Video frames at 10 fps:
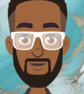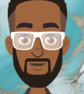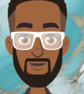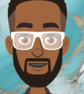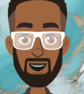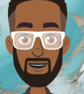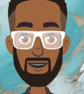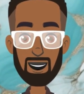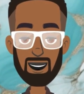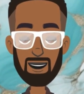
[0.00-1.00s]
This
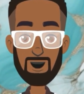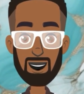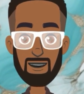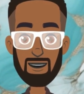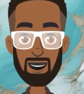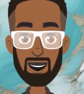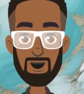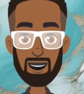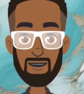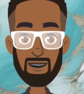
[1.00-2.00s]
results in failure to
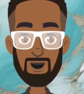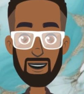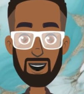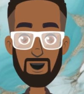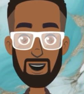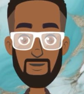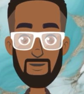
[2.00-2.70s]
provide footage.